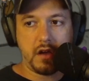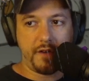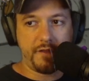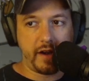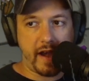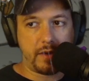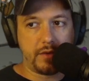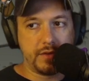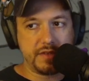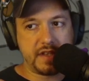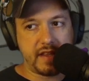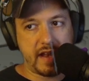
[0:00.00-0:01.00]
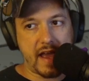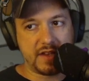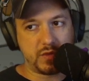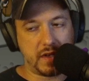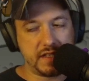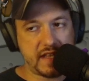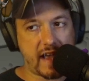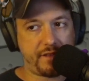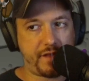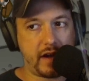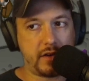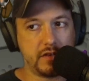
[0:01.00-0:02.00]
of their air runes and then has one stack
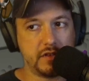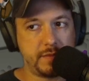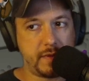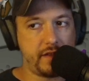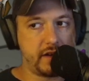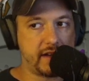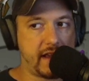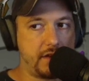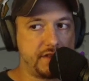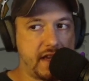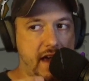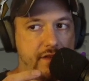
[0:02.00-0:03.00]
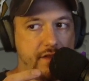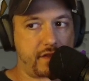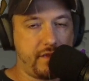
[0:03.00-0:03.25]
of fire runes, but other accounts have